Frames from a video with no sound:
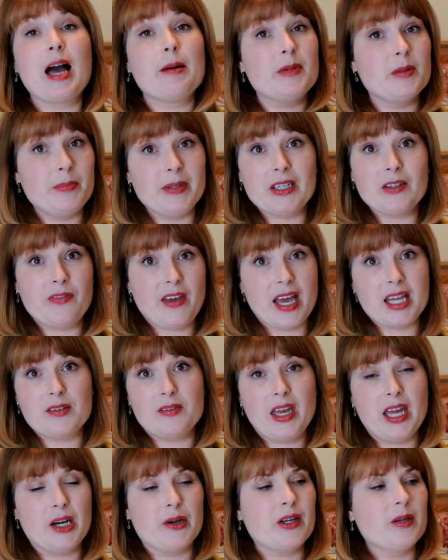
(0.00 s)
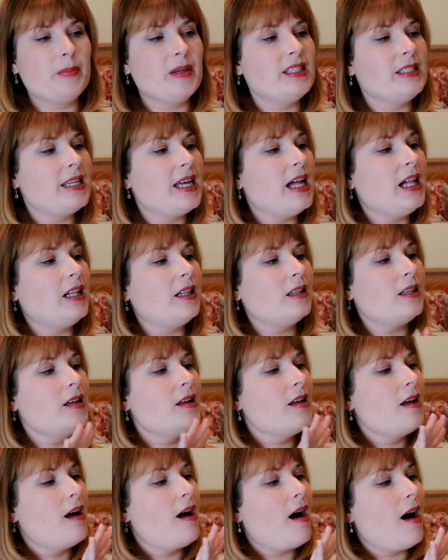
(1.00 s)
I'm a big fan of Henri Bendel.
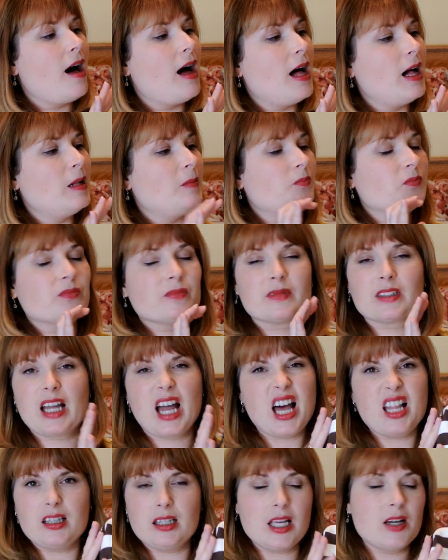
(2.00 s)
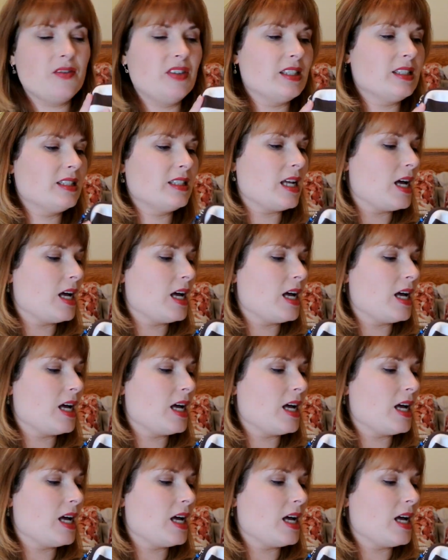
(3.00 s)
Um, I love his